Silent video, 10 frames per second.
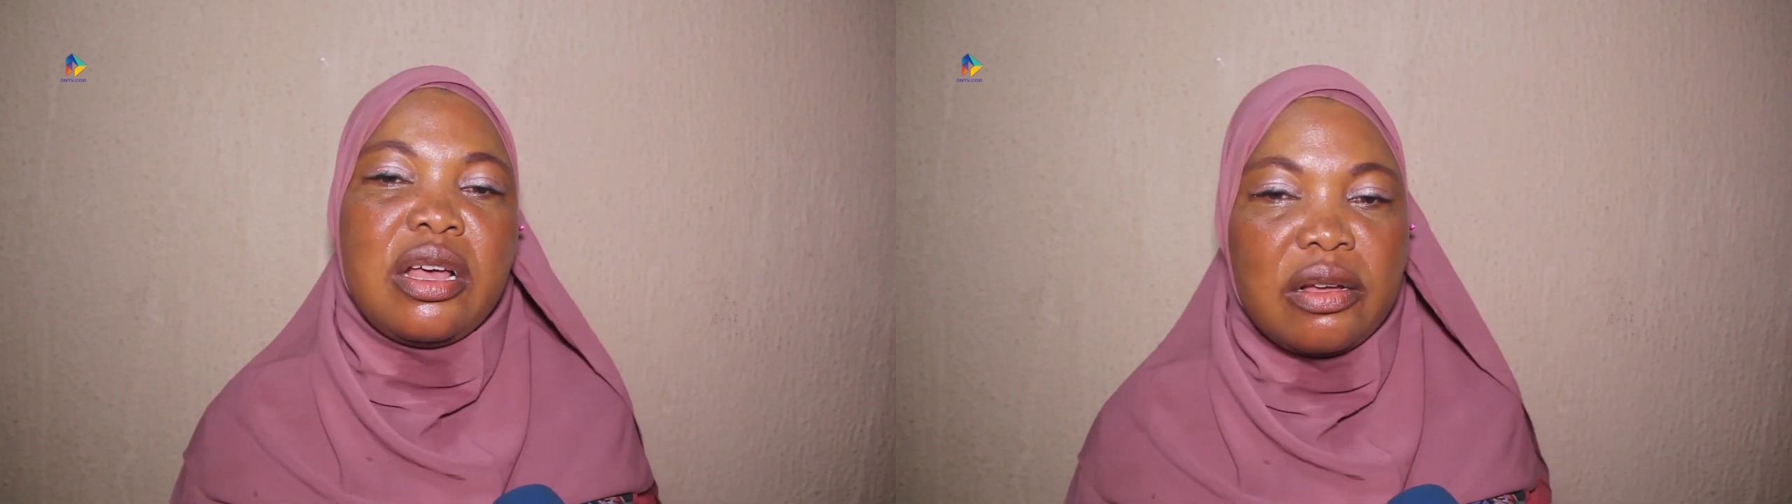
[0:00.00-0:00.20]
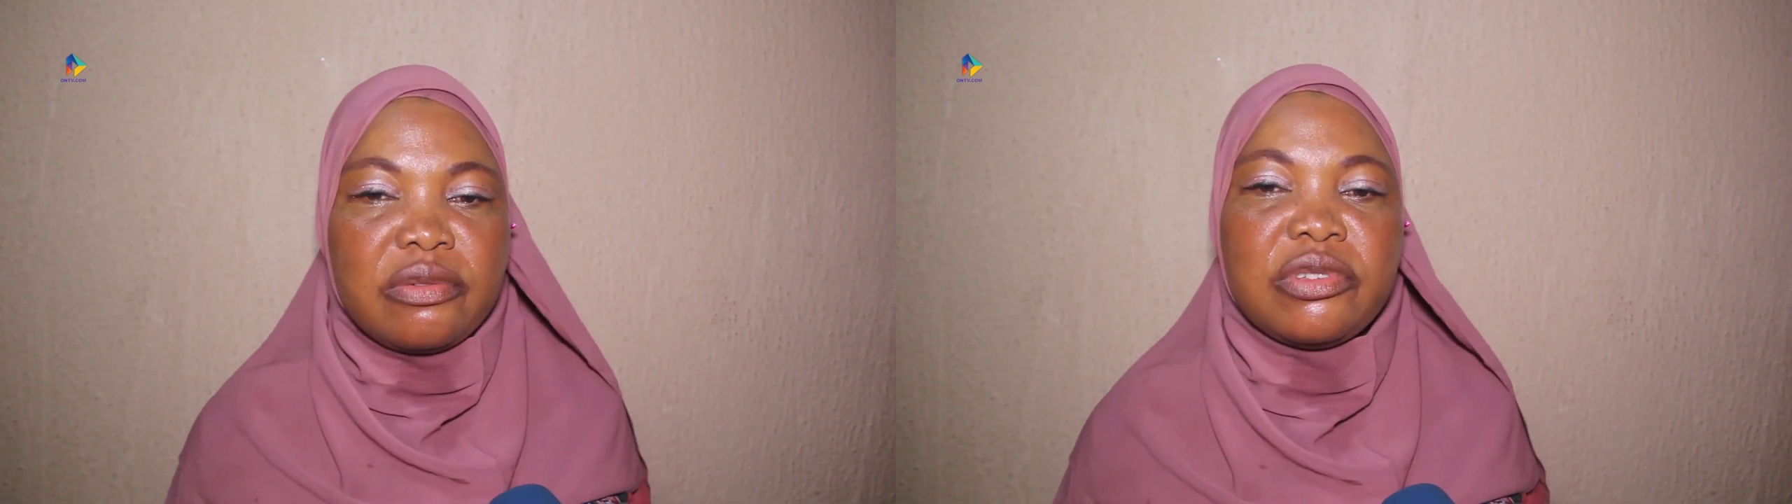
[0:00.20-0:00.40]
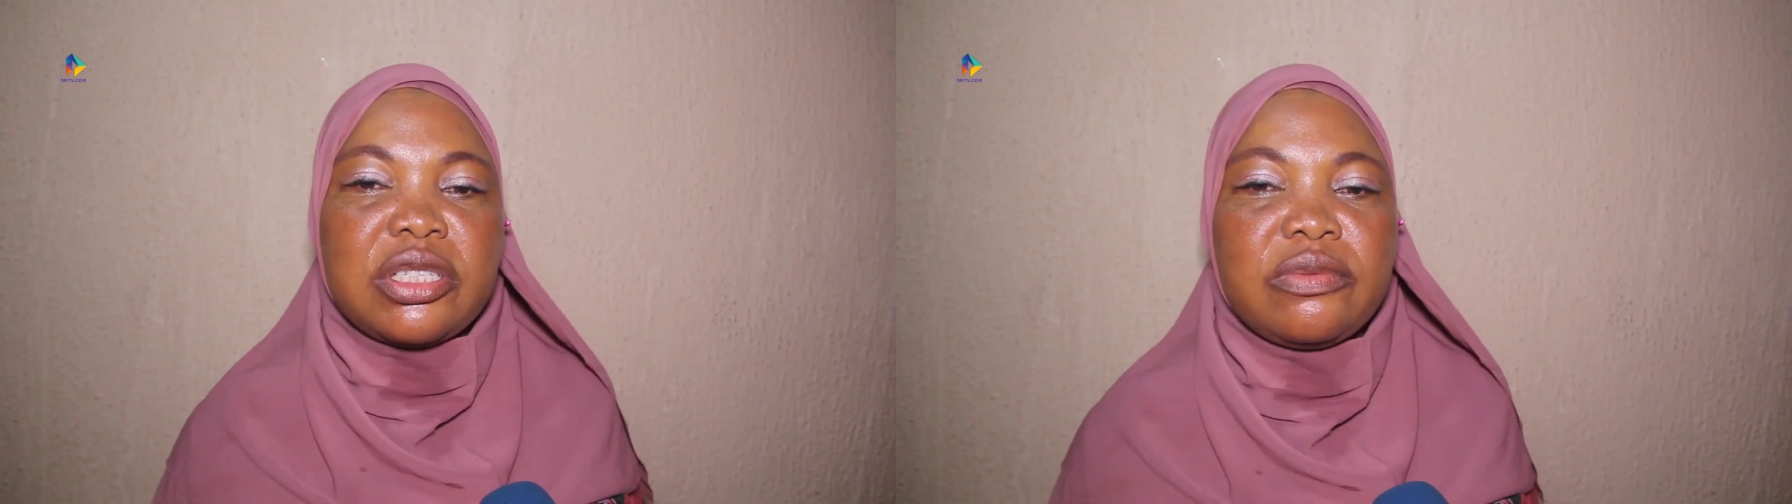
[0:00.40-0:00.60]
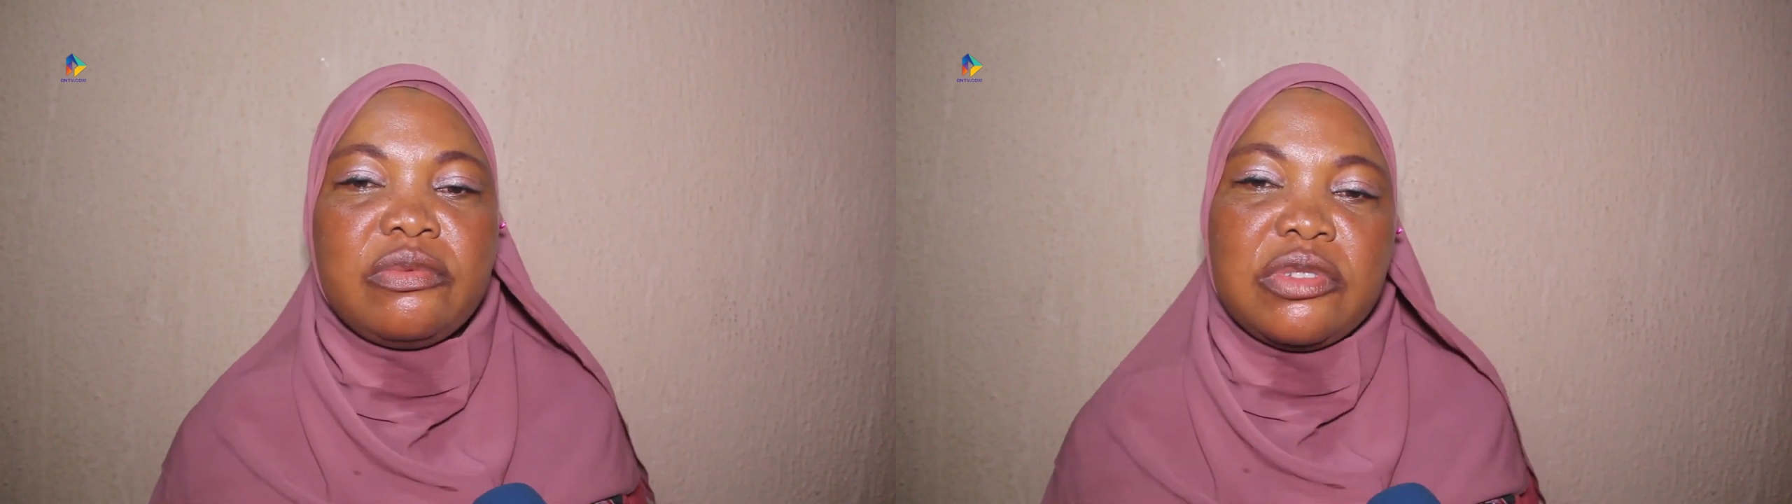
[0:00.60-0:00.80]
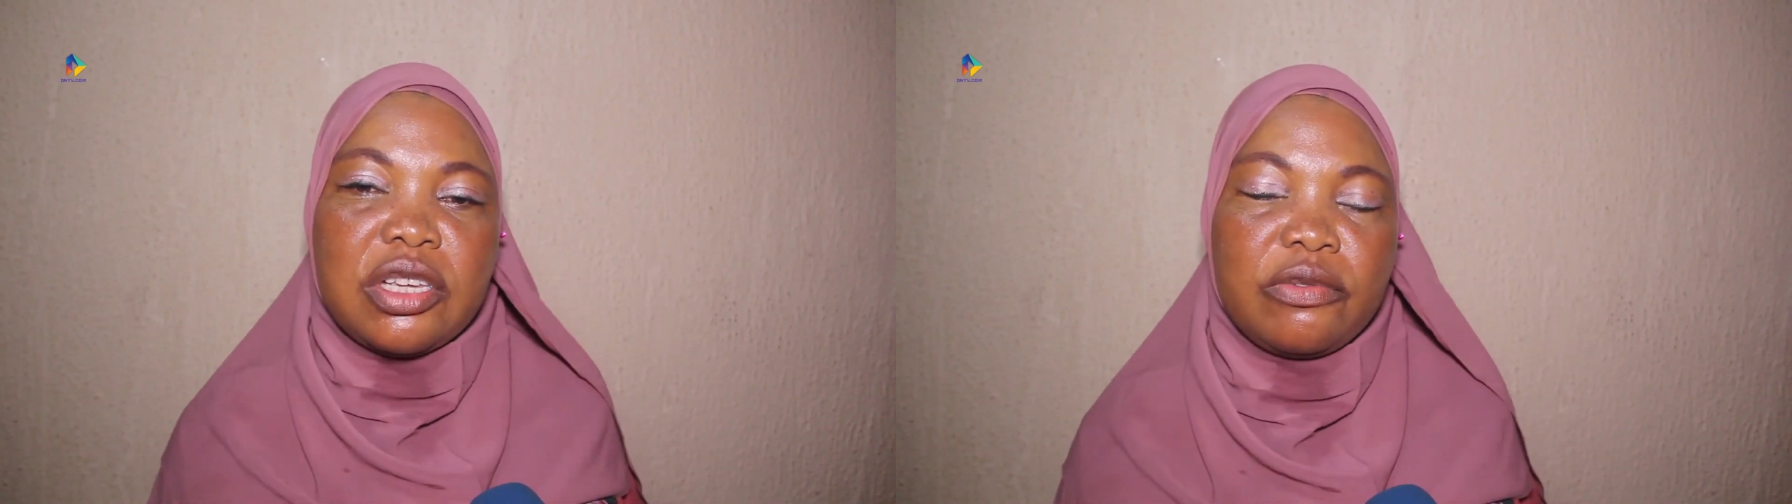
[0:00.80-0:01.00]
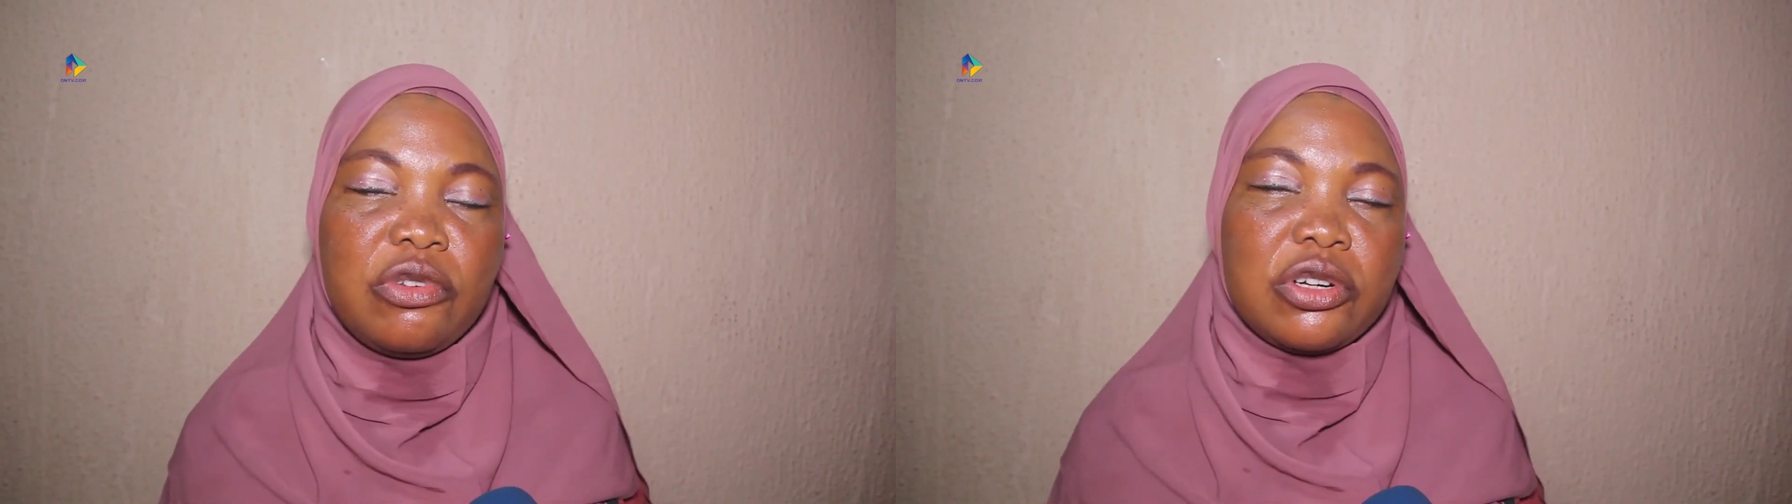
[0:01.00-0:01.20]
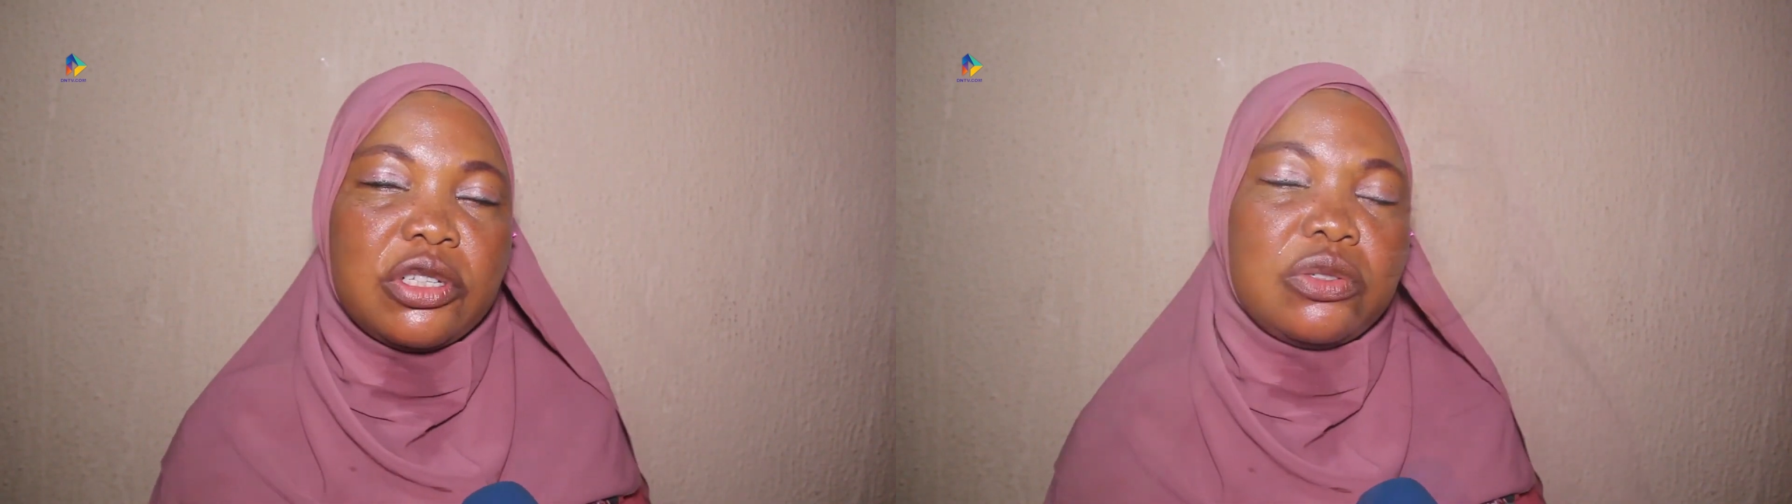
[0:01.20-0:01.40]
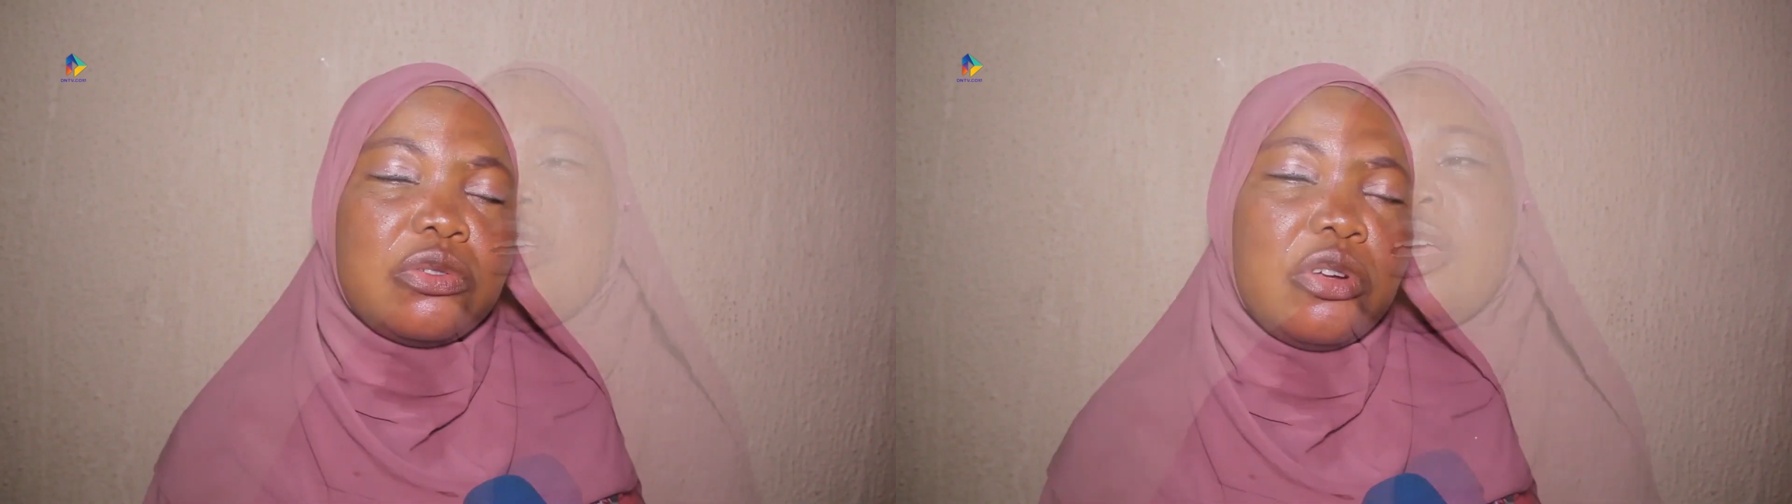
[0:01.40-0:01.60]
And give
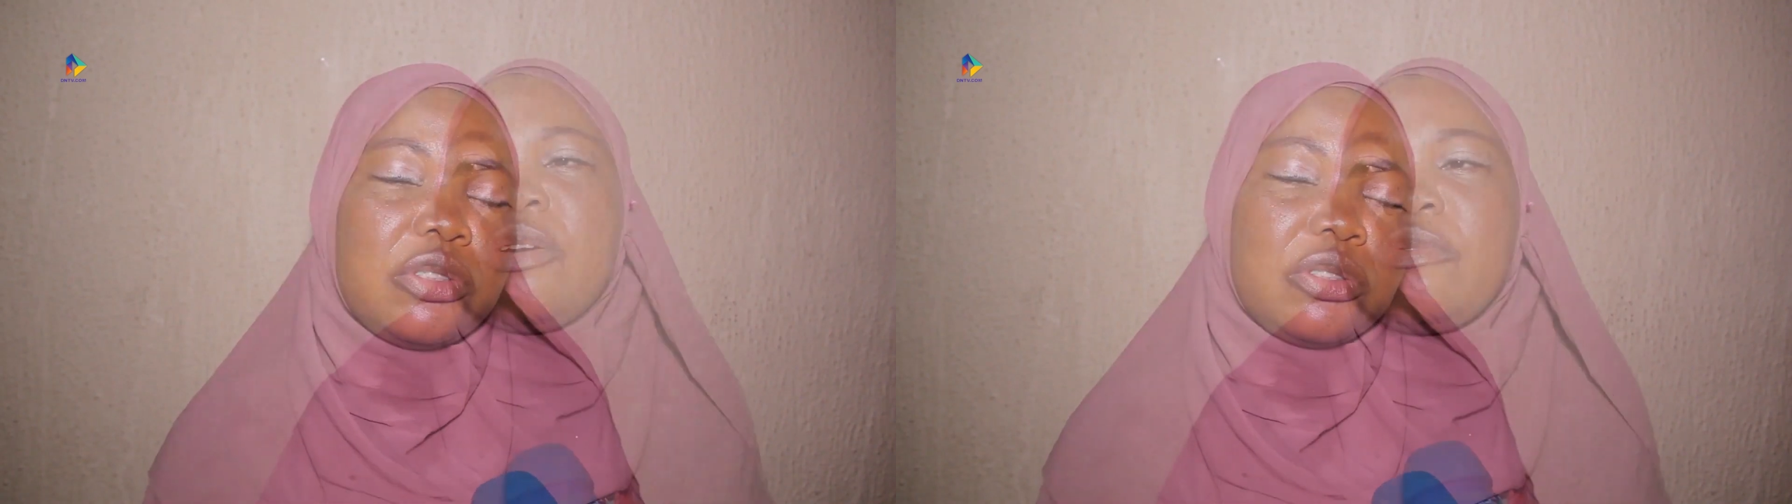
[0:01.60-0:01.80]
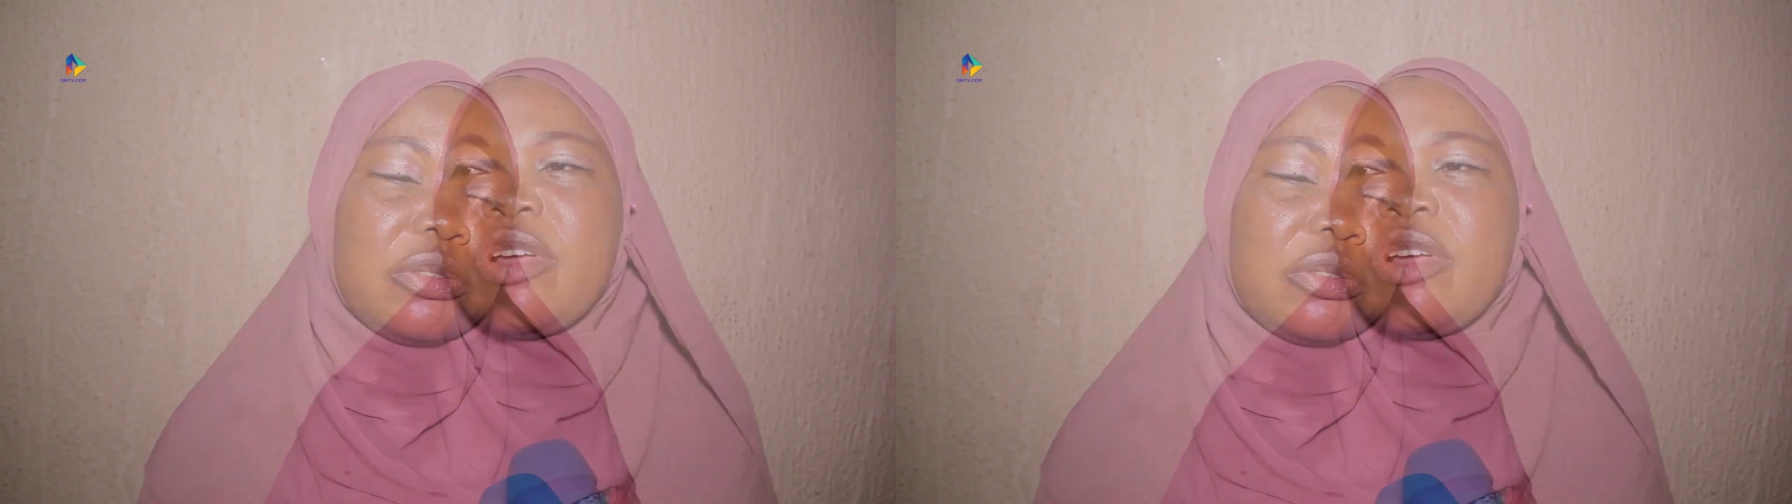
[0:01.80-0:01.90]
glory to God.